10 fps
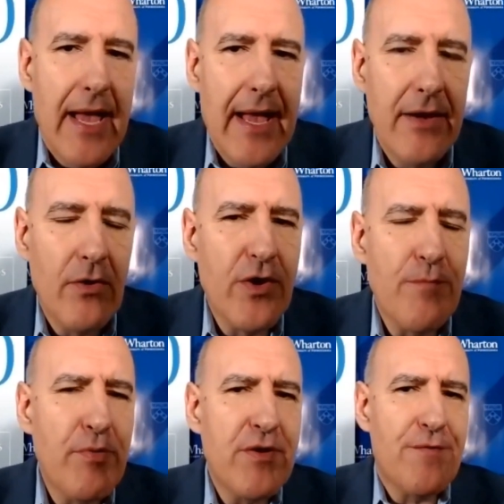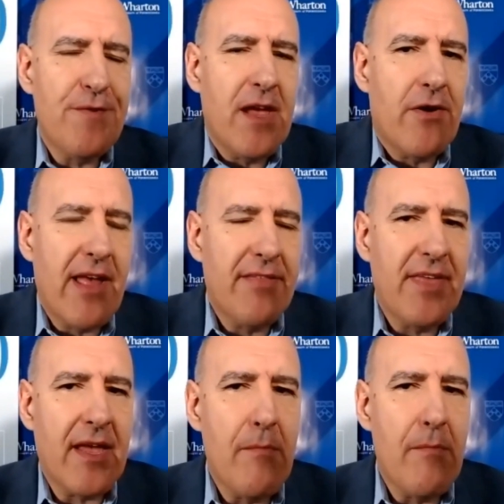Uh, look, you've put your finger on, I
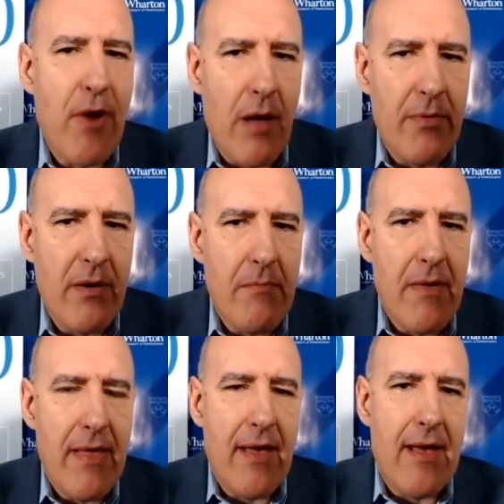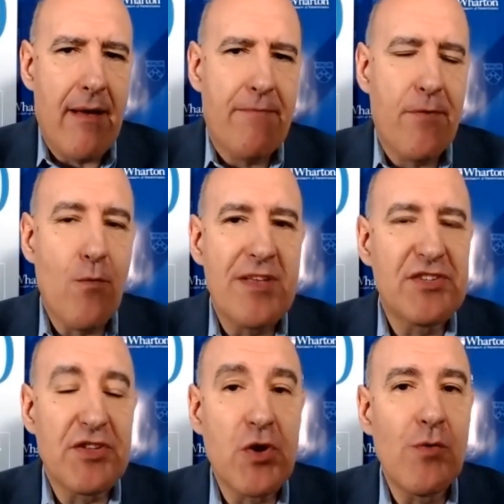think, a problem uh, for
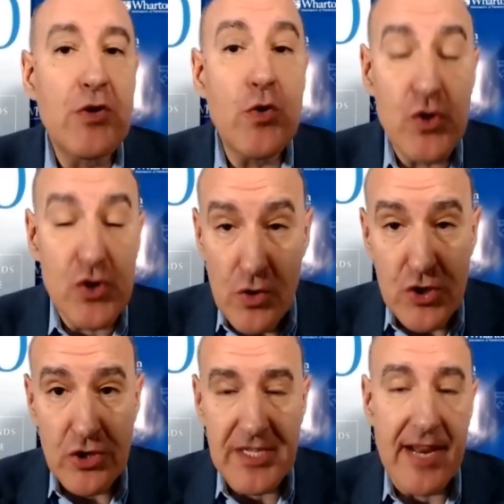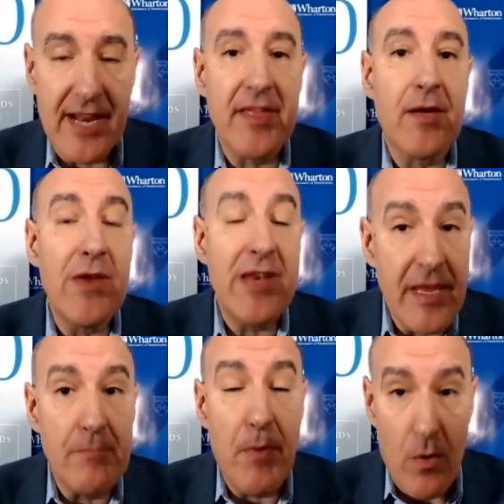which there's only two solutions. And I think we
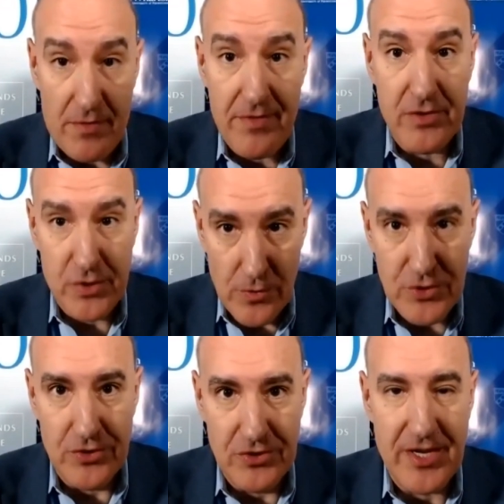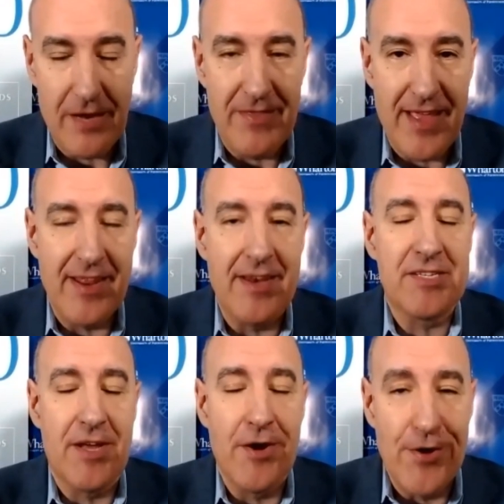need both solutions, given that it
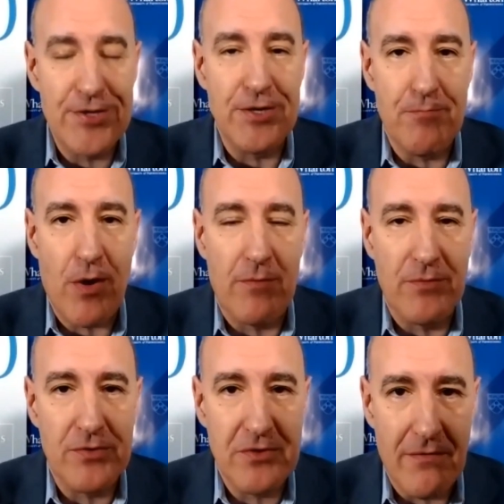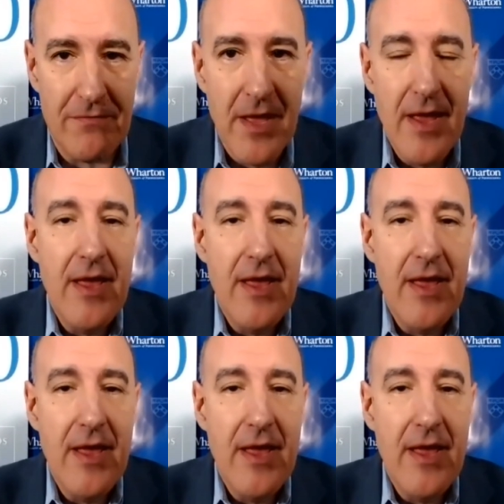is an urgent problem to solve.